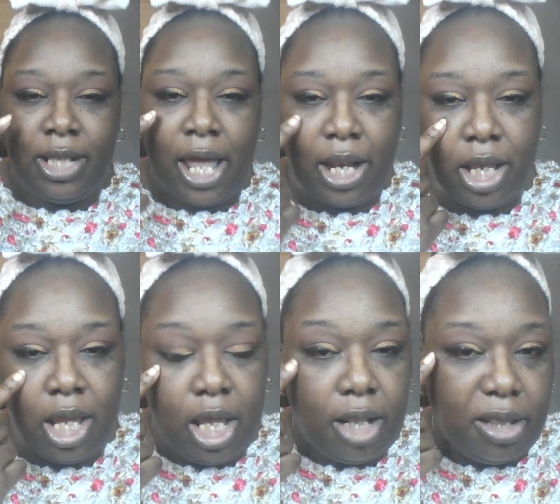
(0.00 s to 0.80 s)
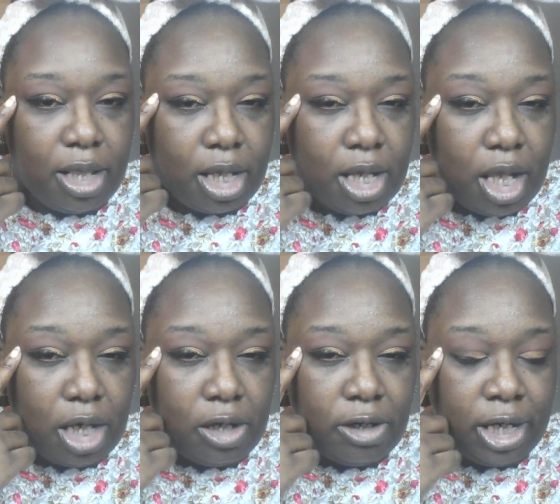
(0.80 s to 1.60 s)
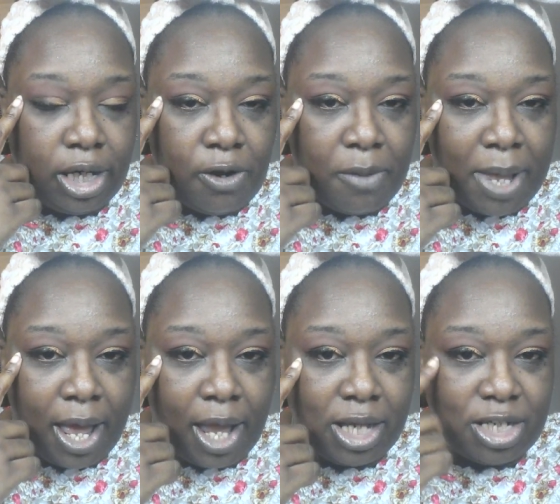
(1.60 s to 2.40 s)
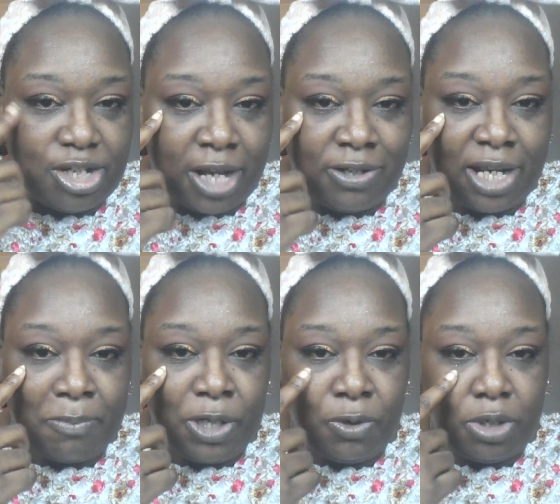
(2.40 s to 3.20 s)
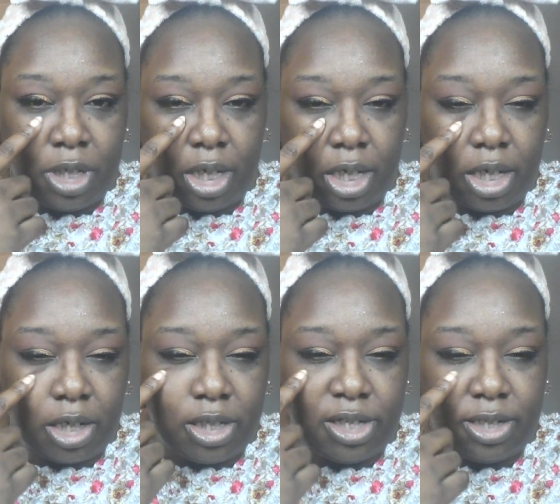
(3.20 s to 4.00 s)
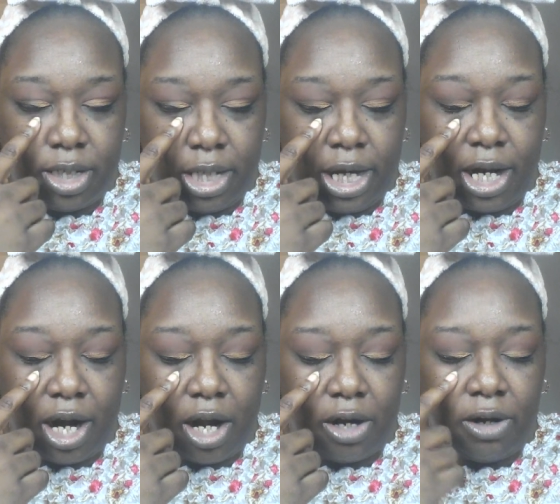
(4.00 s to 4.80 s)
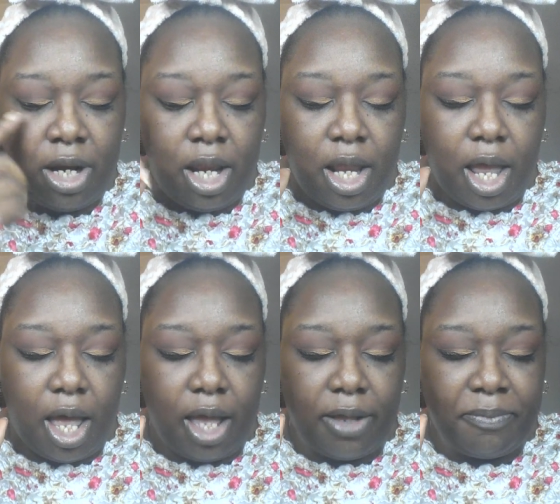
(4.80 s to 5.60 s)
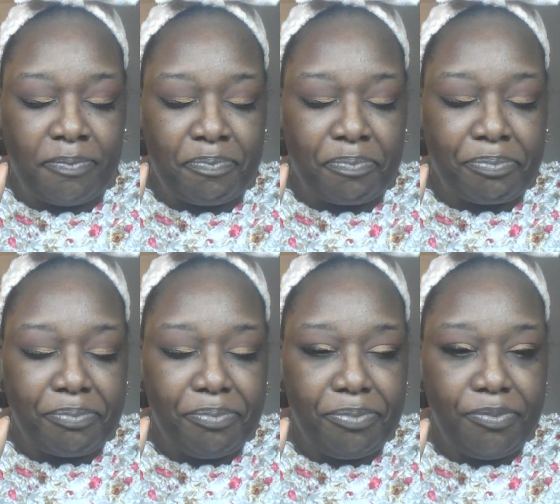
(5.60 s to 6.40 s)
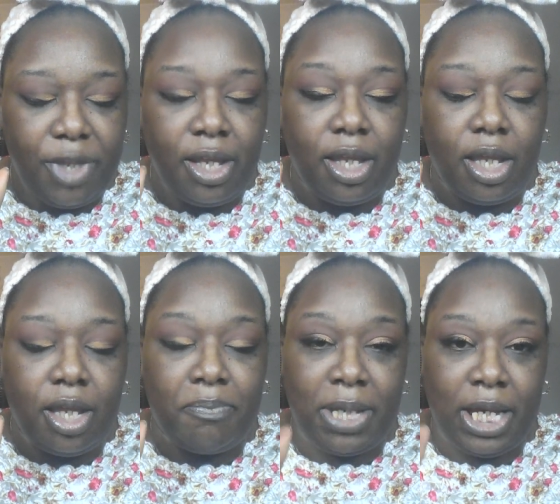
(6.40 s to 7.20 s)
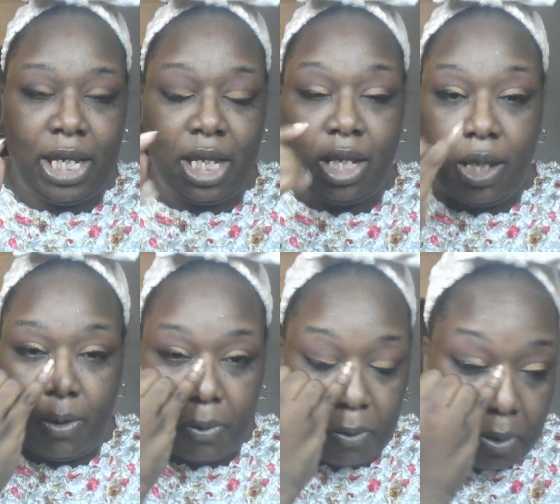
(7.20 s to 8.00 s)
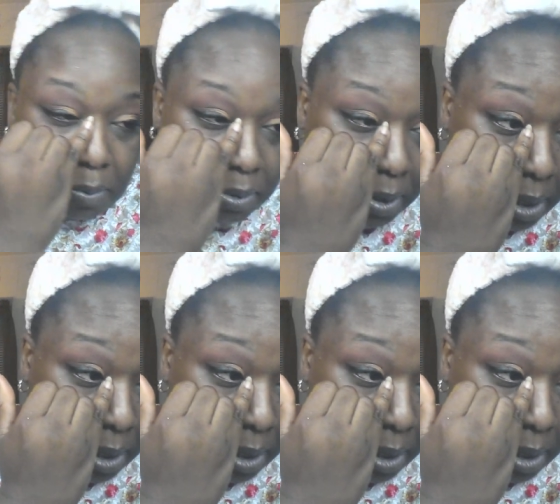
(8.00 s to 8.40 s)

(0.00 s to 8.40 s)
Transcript: that the coloring on my eyes, the shadows that I'm using, they are um, competing. Oops,